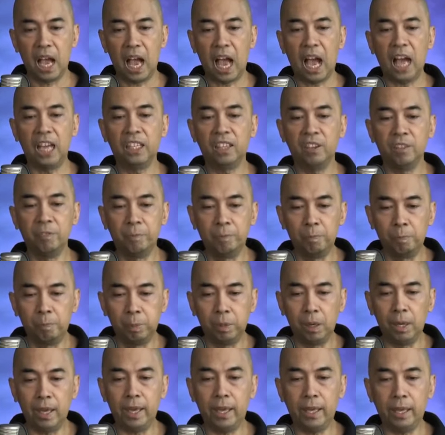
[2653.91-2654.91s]
I have
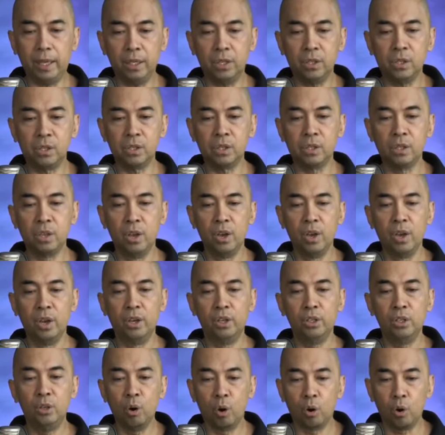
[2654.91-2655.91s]
placed
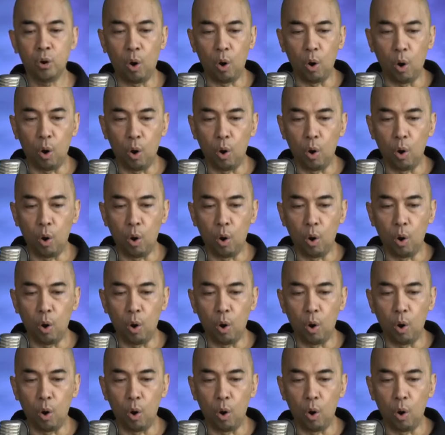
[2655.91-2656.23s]
your